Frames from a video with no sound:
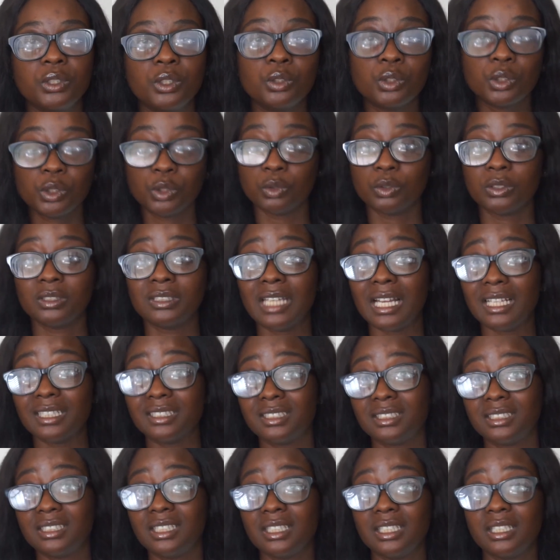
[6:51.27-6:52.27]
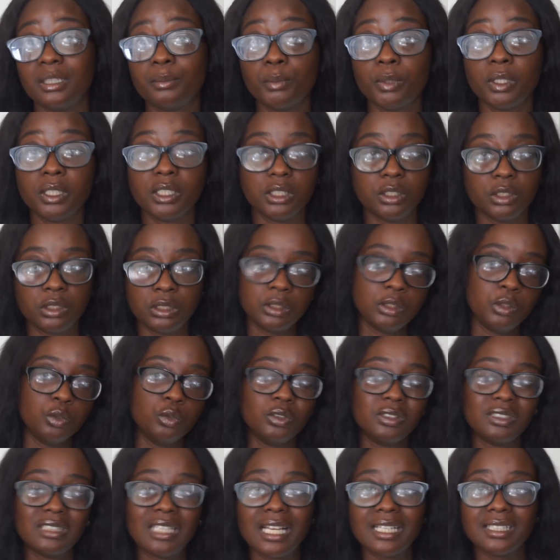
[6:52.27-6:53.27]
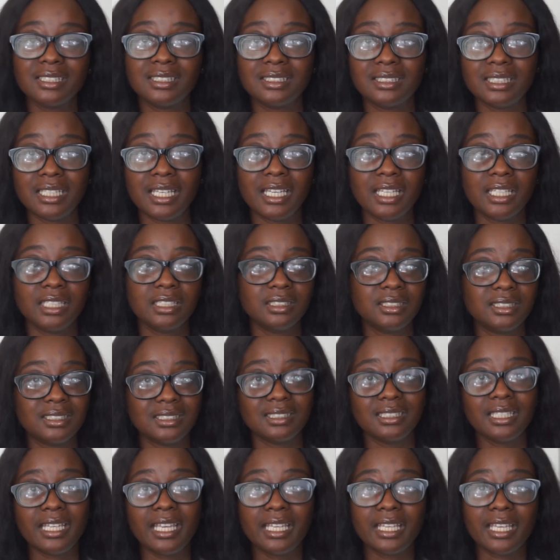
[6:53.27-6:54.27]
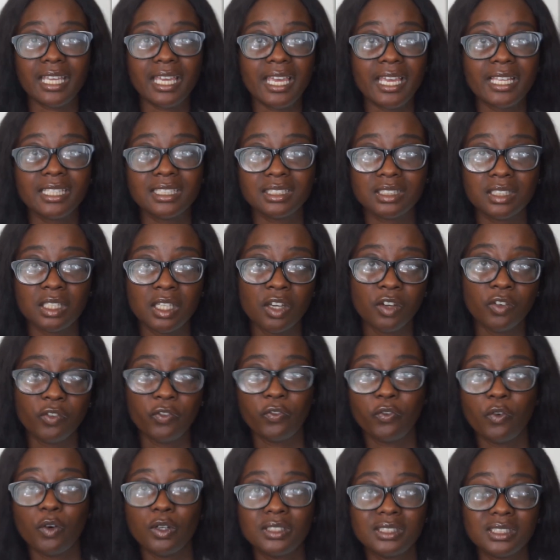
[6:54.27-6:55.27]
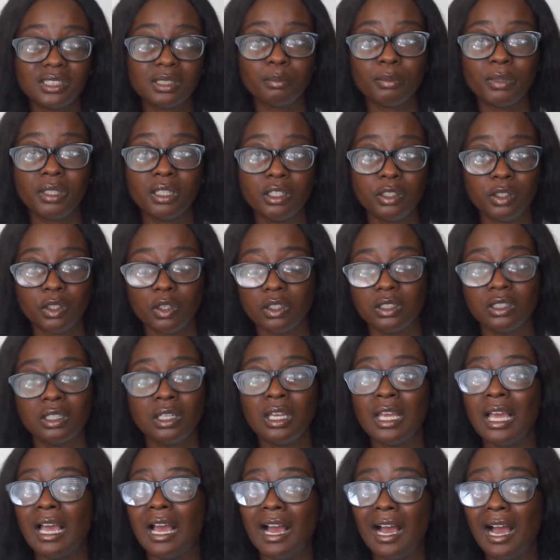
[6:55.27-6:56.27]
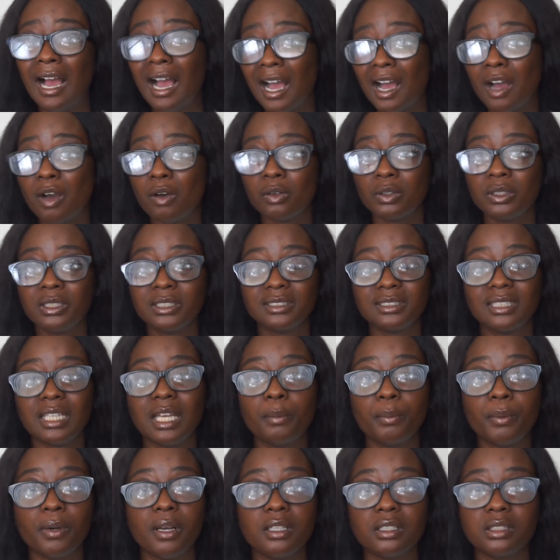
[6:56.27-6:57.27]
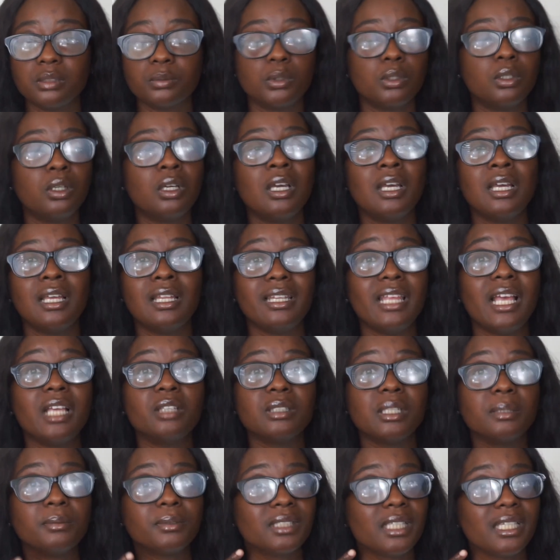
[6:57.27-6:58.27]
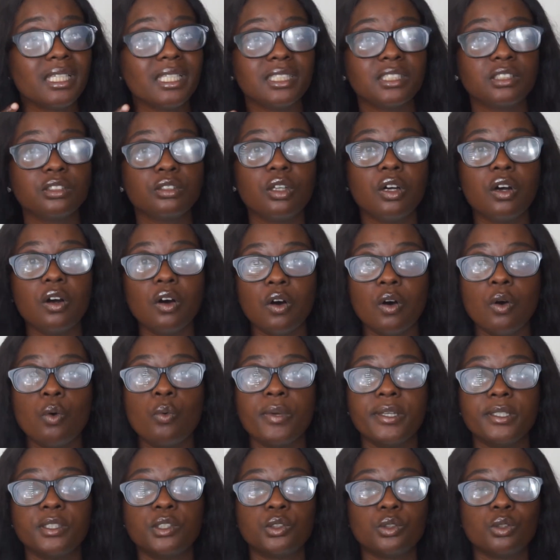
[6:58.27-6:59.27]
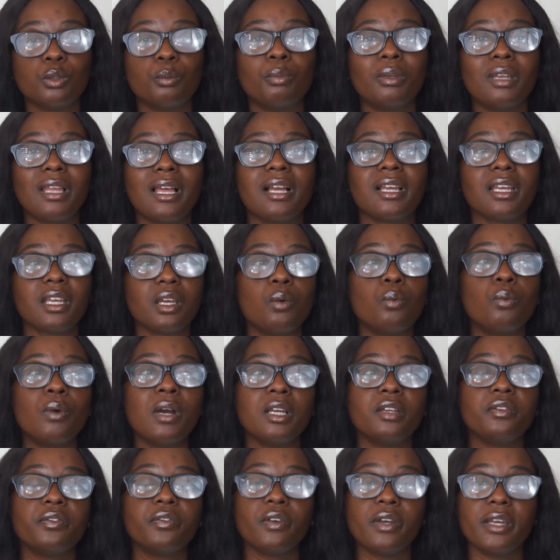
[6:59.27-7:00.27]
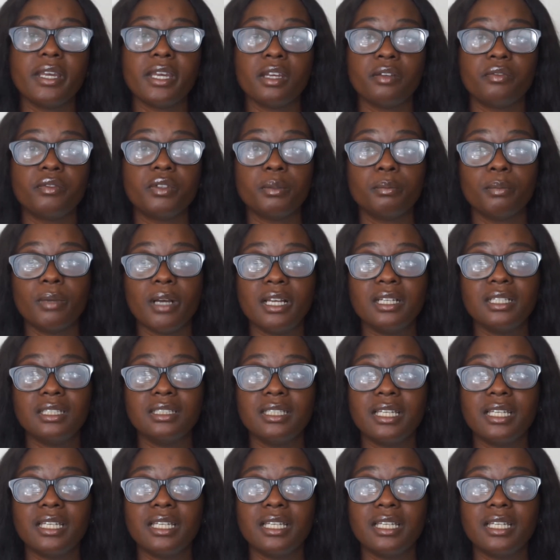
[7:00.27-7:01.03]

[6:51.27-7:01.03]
You start stealing money. You start saying Snake ate 40 million. How is that possible? That's what I'm saying. It's not always so black and white for everybody.